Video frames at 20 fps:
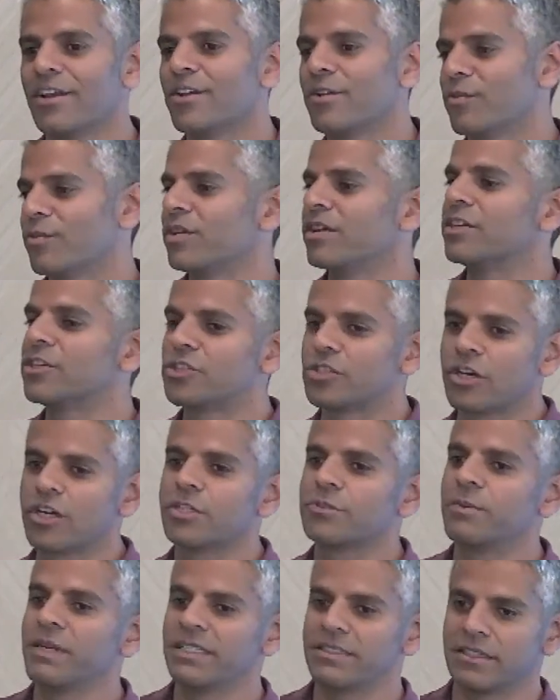we're going to charge
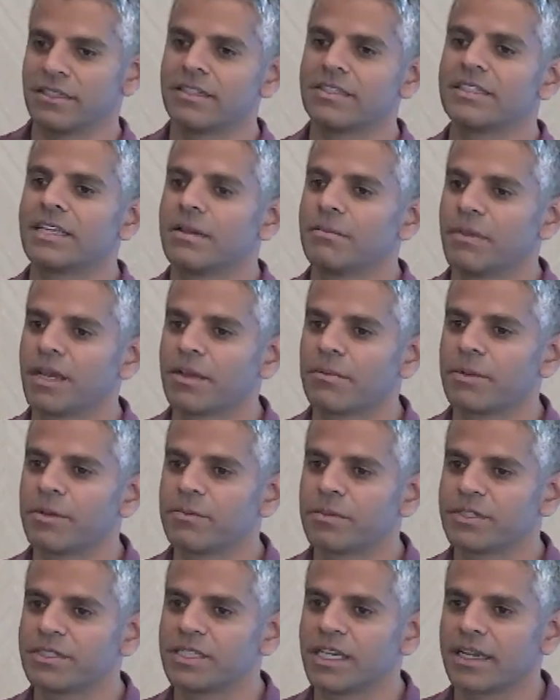based on the 10 megabit
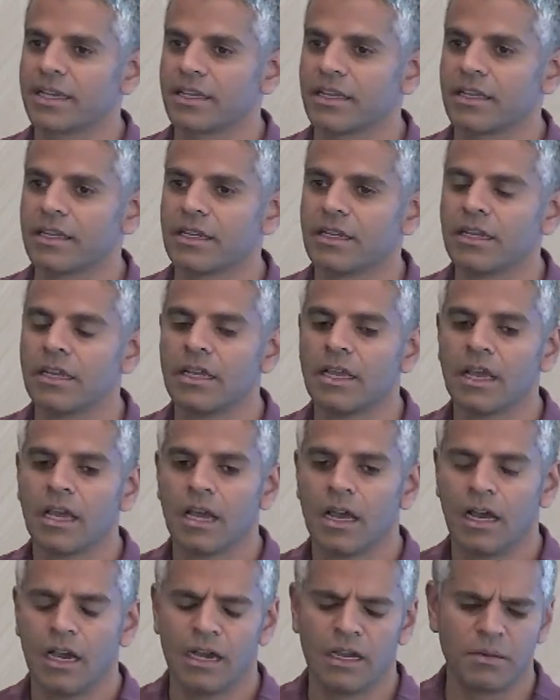per second.
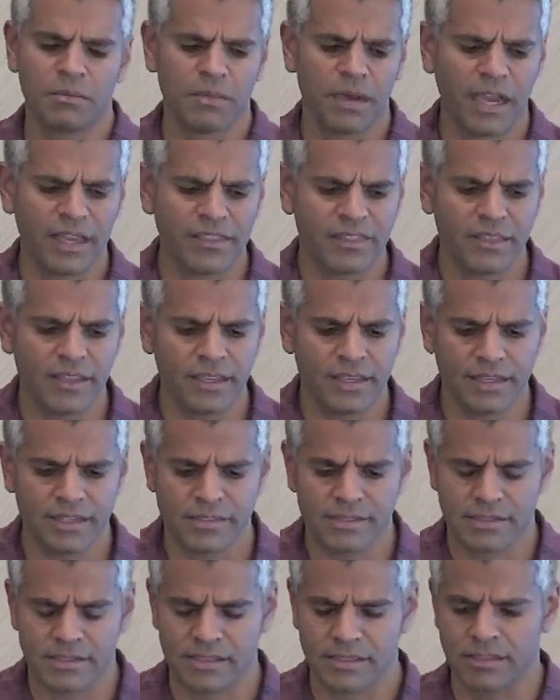Um, I think
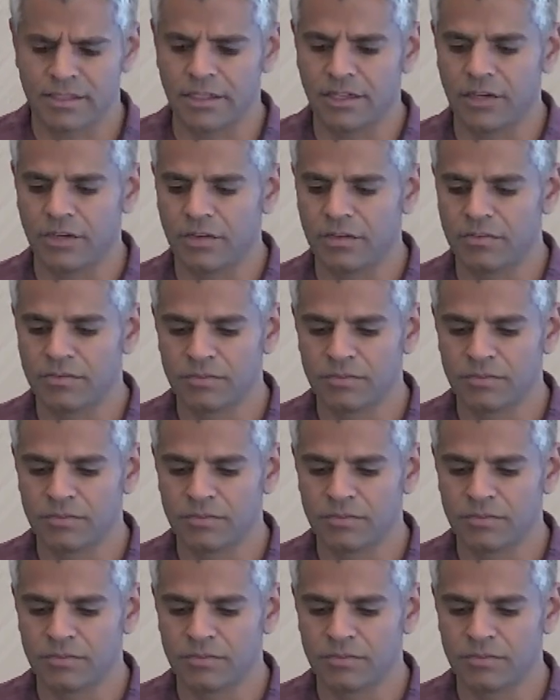it's, you know,